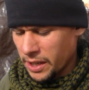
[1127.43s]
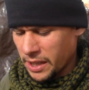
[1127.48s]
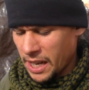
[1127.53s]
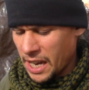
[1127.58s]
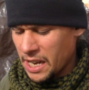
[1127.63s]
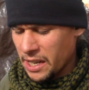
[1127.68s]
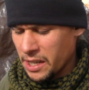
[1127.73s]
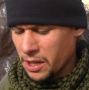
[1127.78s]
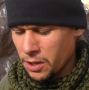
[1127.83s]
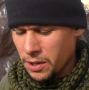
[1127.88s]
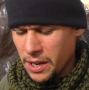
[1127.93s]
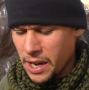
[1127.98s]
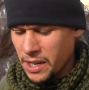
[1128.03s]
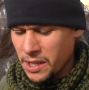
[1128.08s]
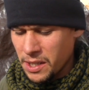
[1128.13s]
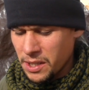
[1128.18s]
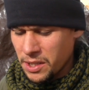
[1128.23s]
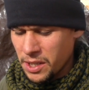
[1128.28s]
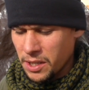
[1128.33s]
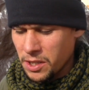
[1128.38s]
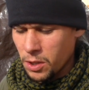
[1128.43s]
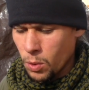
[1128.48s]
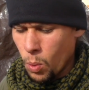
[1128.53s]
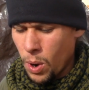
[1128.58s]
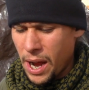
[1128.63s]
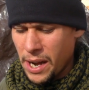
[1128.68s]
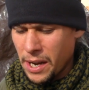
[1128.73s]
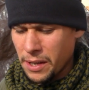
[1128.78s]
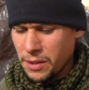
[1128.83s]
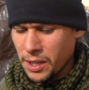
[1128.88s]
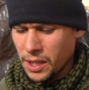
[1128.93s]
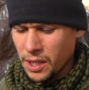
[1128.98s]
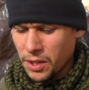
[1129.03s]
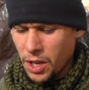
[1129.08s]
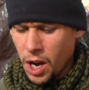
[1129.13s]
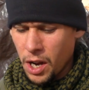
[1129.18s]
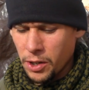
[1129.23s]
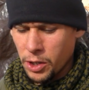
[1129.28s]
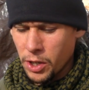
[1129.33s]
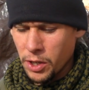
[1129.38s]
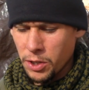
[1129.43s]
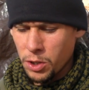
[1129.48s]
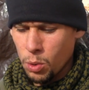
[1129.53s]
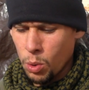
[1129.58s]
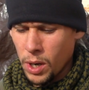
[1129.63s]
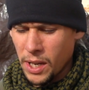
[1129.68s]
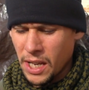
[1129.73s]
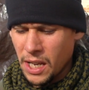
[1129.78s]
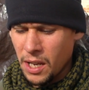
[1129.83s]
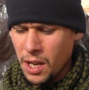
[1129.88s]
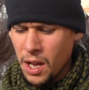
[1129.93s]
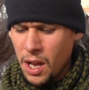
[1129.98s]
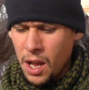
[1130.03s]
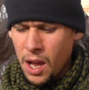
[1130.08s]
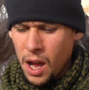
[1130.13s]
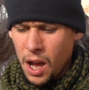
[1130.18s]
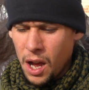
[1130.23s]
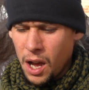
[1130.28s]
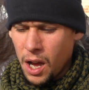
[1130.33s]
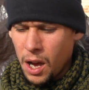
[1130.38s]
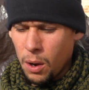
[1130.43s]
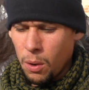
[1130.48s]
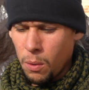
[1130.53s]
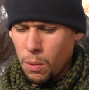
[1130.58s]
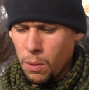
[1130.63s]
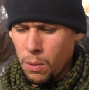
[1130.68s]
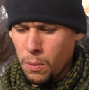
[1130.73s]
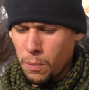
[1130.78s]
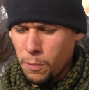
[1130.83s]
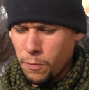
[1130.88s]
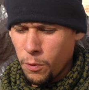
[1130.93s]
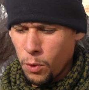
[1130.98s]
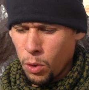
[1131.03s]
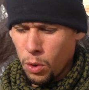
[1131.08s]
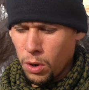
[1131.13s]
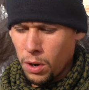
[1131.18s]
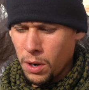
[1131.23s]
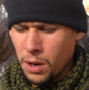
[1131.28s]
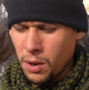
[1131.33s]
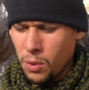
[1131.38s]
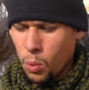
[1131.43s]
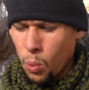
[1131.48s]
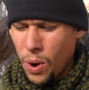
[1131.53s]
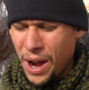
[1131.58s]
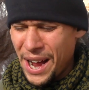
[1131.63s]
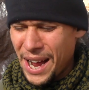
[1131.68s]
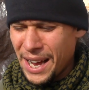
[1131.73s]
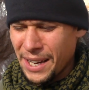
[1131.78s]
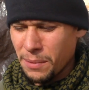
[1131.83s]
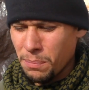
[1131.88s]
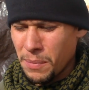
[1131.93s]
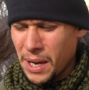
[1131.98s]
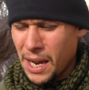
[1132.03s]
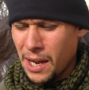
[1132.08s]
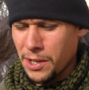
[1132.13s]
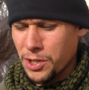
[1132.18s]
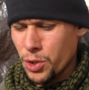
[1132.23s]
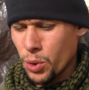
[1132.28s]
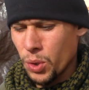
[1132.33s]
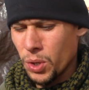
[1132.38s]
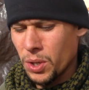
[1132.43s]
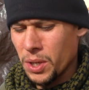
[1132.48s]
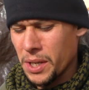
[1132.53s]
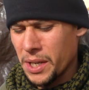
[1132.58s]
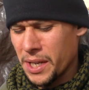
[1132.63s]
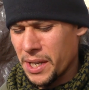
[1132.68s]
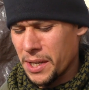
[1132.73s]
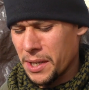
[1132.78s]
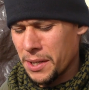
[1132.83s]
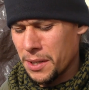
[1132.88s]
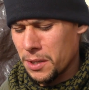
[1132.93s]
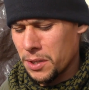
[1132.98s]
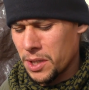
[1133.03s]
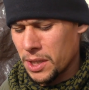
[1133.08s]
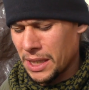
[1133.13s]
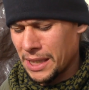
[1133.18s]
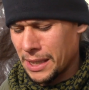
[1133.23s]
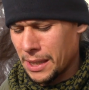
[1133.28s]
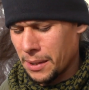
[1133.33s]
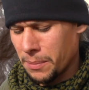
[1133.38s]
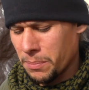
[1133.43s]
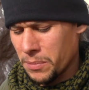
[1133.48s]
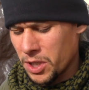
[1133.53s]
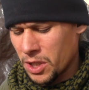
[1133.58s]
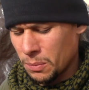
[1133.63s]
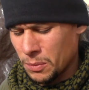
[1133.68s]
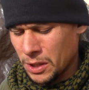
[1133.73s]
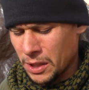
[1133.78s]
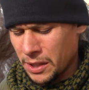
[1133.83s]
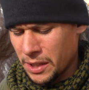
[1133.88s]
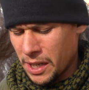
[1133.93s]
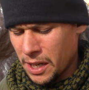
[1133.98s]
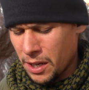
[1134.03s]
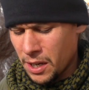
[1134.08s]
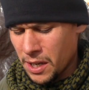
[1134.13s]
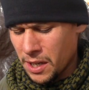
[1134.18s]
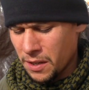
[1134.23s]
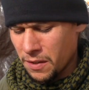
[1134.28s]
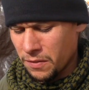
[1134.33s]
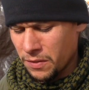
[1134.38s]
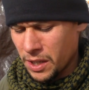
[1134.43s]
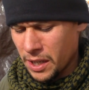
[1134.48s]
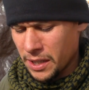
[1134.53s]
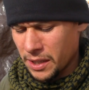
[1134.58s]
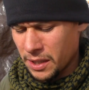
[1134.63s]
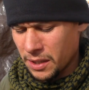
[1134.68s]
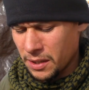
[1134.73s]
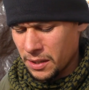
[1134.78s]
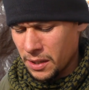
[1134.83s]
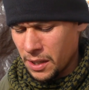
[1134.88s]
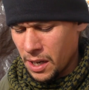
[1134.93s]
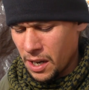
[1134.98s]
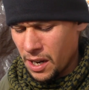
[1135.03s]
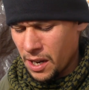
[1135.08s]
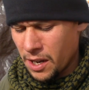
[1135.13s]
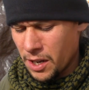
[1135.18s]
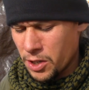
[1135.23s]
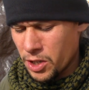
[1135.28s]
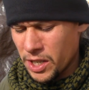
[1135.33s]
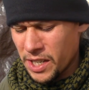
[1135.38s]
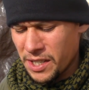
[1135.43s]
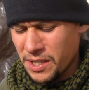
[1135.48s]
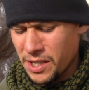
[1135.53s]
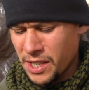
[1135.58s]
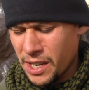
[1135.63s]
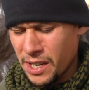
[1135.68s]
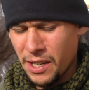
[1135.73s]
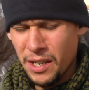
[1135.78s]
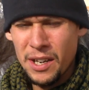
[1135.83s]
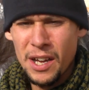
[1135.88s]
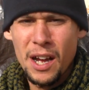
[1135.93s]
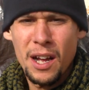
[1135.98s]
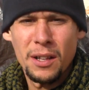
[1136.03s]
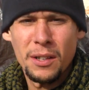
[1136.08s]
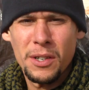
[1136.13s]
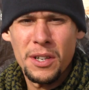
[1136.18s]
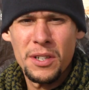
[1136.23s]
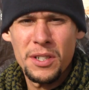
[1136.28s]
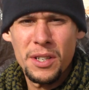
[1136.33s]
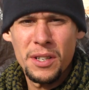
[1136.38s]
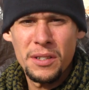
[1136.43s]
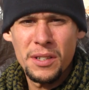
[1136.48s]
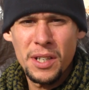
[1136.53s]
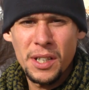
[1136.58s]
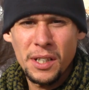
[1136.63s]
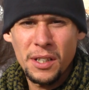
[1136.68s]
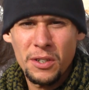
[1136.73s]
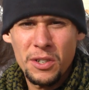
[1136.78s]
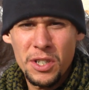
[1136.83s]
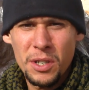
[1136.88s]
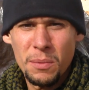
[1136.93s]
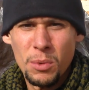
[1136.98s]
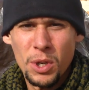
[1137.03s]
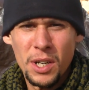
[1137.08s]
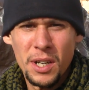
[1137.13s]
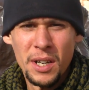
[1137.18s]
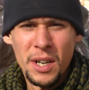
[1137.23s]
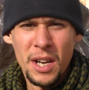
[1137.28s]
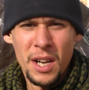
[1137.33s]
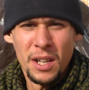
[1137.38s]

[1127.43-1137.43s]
like 80 or 90 cents a watt. I think the 124 watt module is somewhere in the area of like $110, I think, or somewhere.